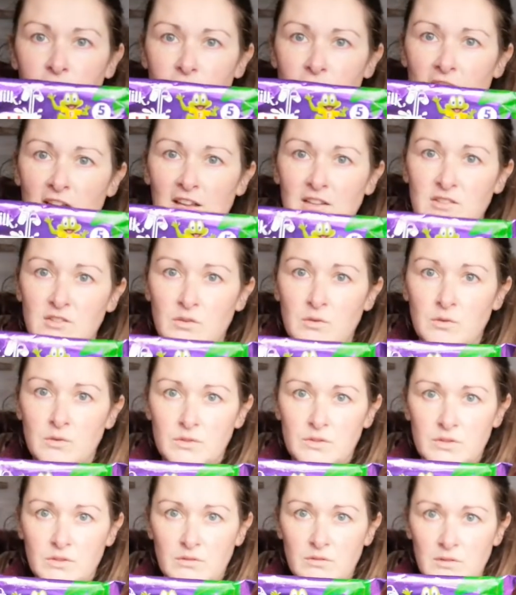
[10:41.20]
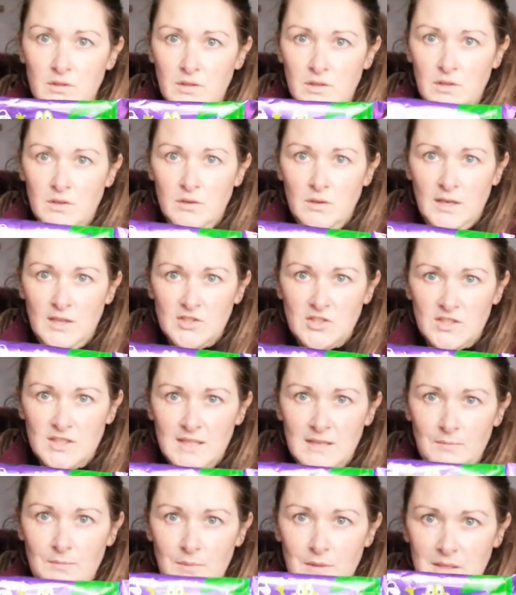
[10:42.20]
Fredos. I
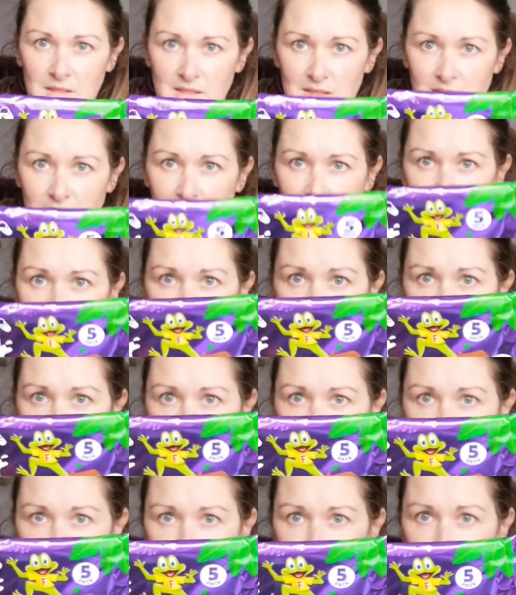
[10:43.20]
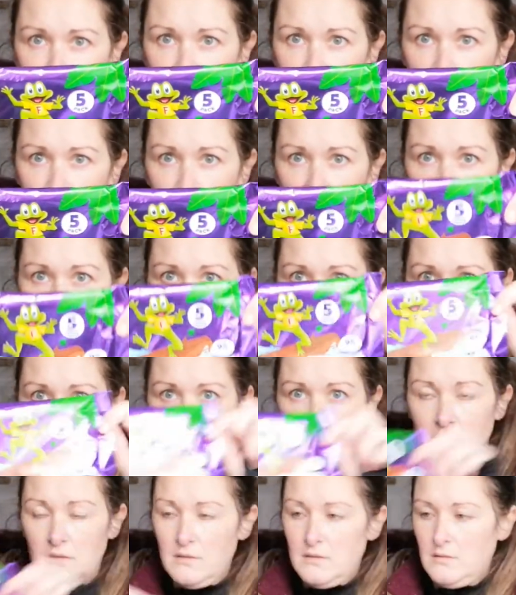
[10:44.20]
just keep these in the house just for treats.
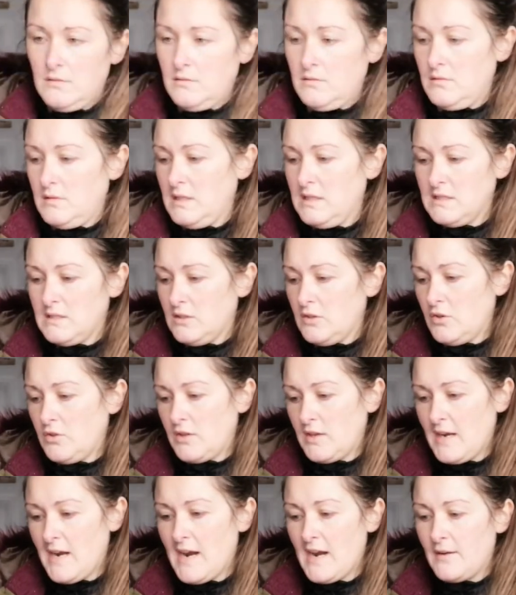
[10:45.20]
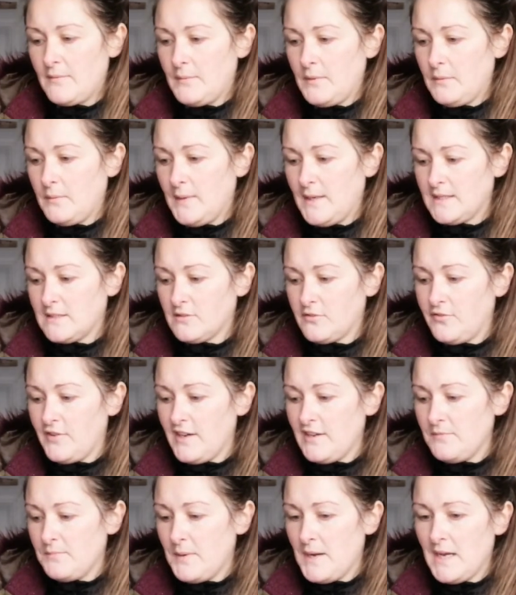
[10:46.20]
These are now the caramel ones.
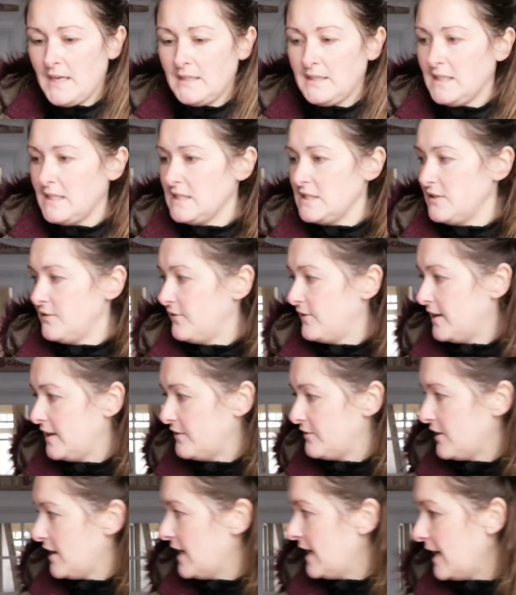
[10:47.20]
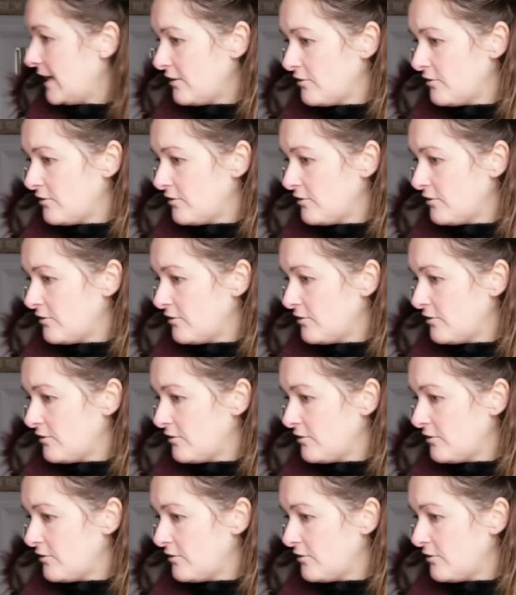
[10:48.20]
5-pack, 95